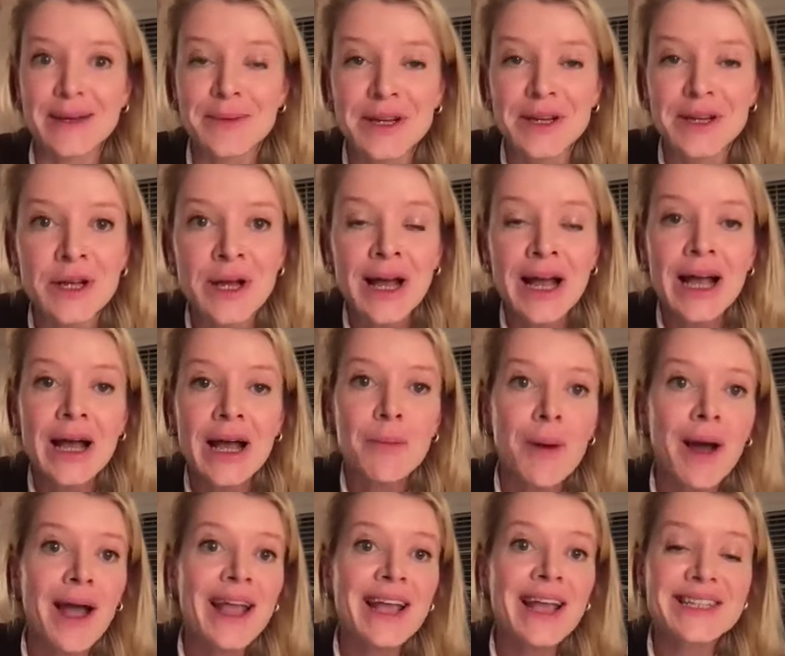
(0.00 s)
I mean,
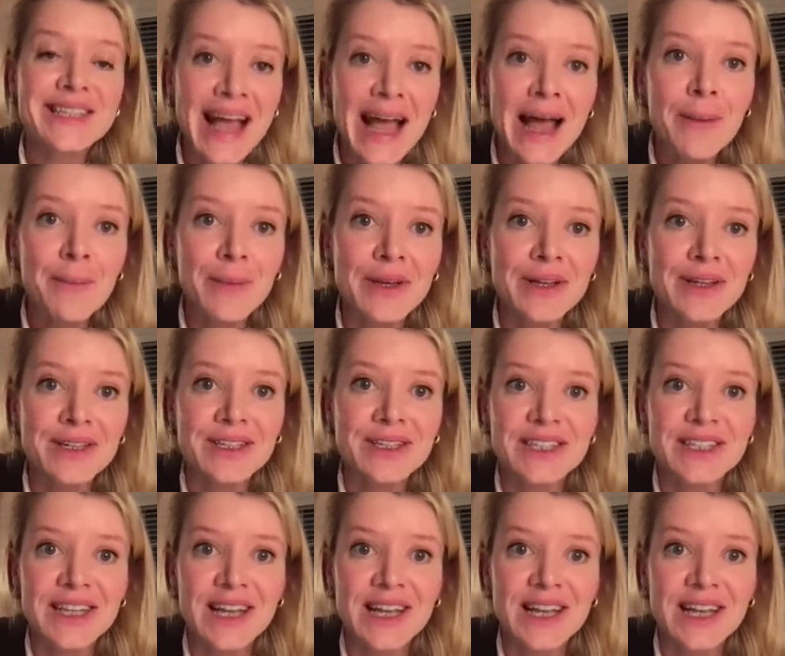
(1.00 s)
bias happens.